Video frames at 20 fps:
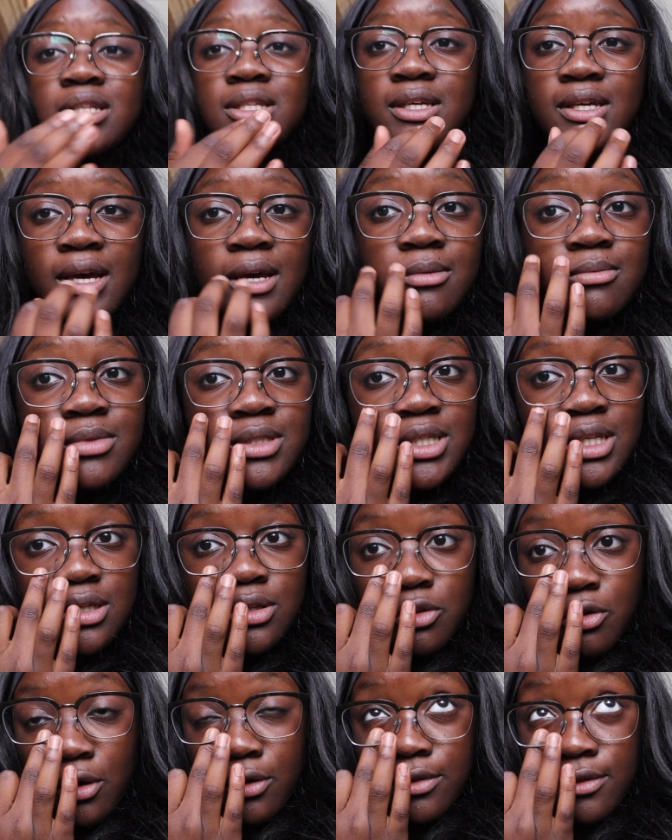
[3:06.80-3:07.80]
of like empty
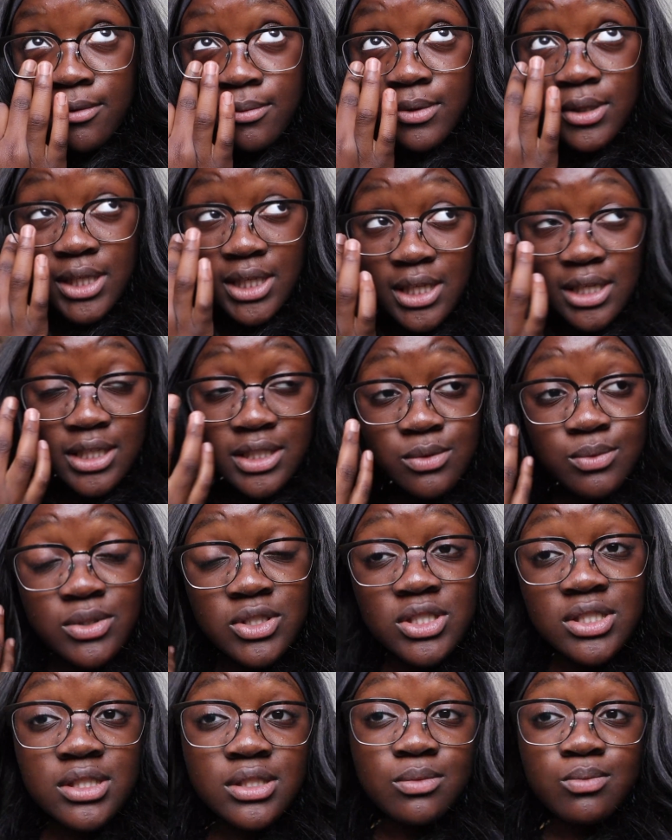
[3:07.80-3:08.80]
it throughout the week because we
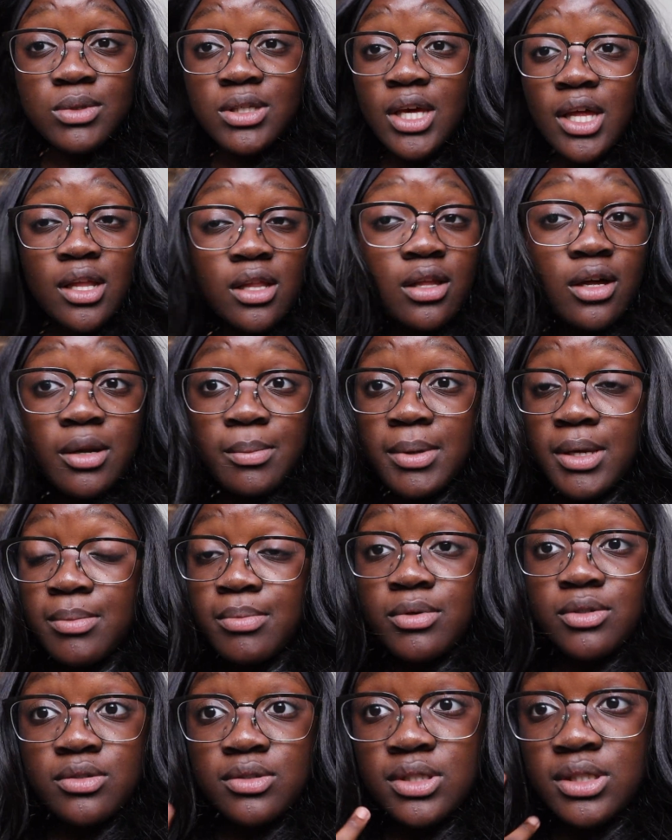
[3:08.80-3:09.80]
just, we get a lot of
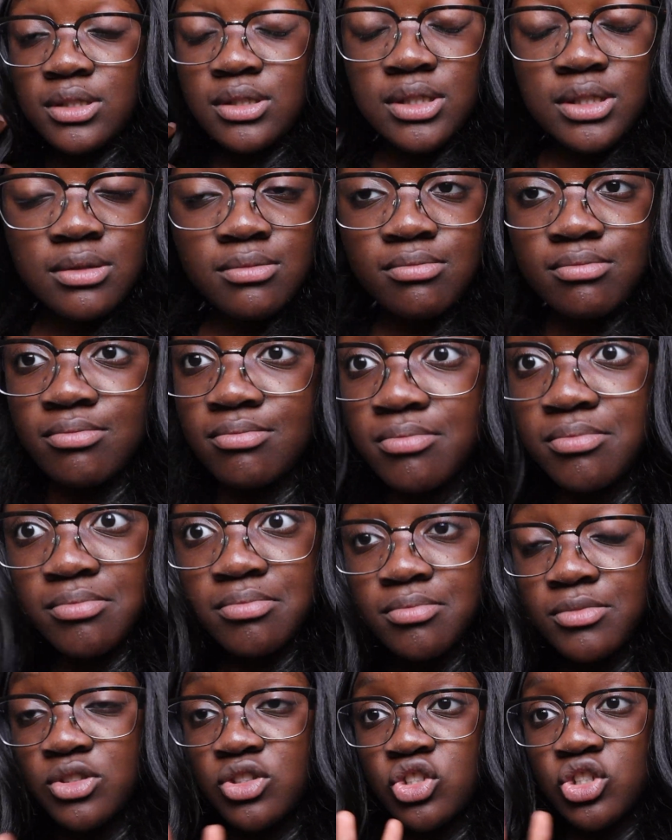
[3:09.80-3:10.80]
papers and
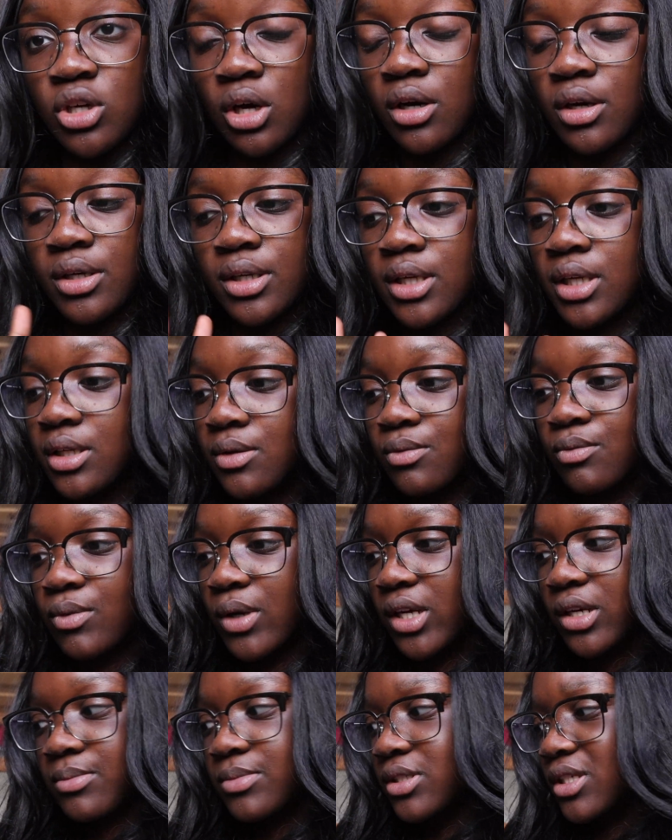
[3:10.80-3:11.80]
junk and
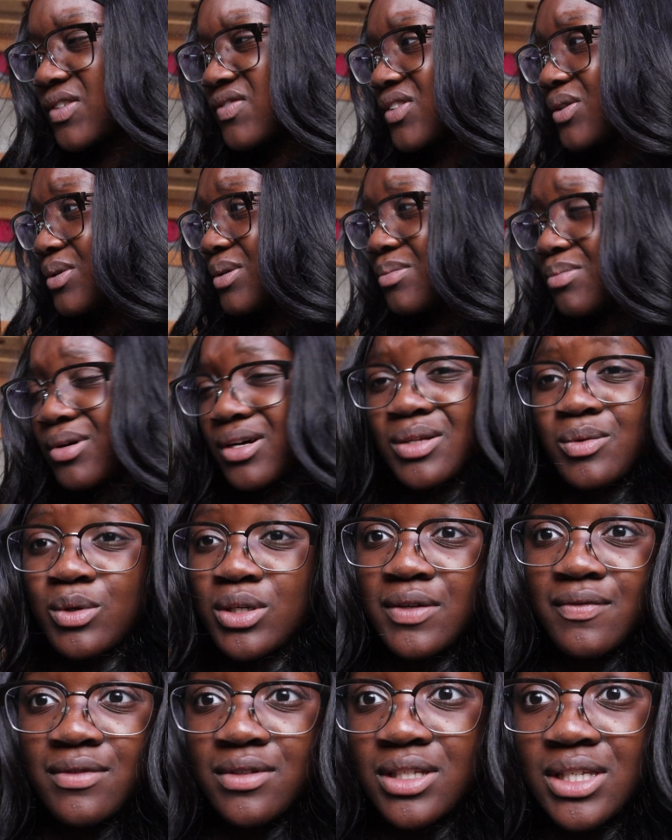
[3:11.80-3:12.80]
random stuff that we probably
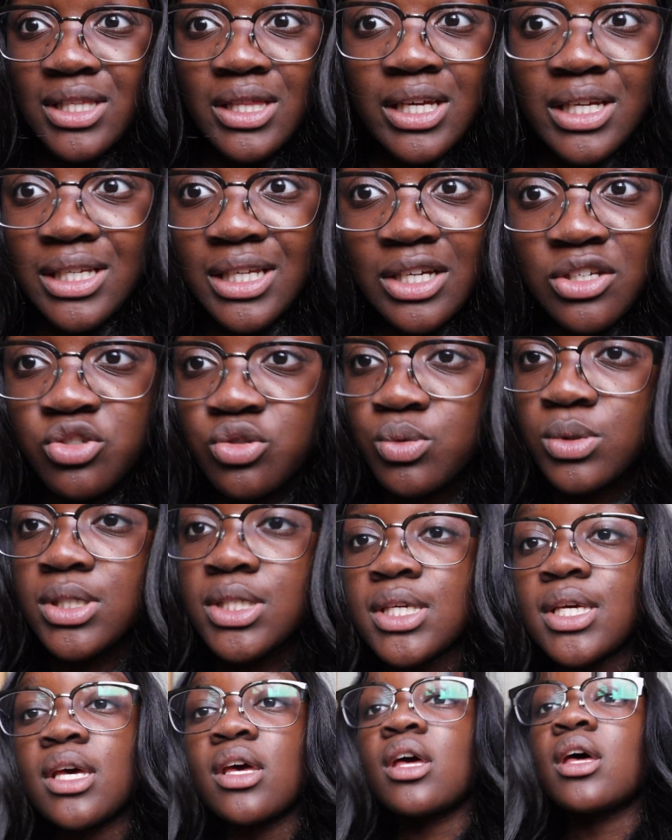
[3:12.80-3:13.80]
won't even need like next
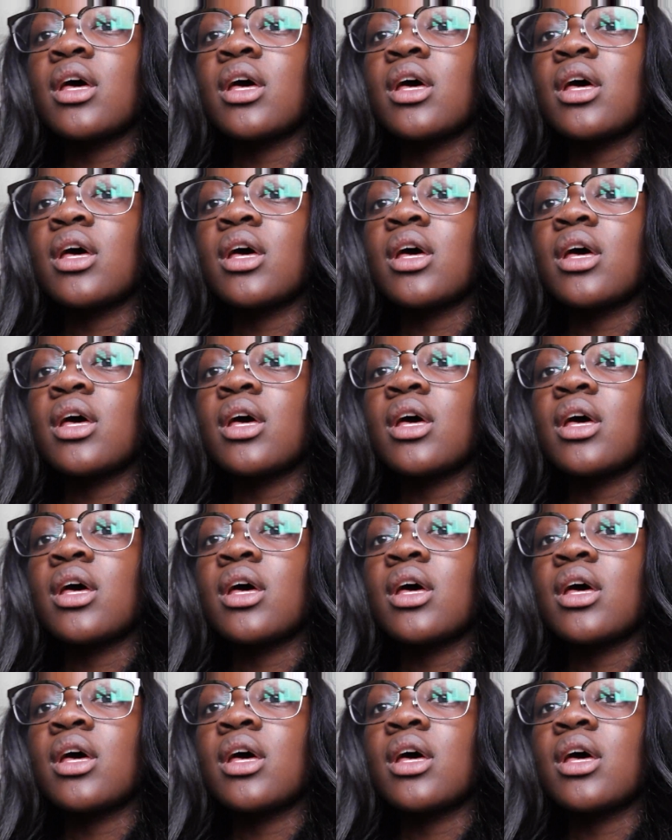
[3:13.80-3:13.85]
week.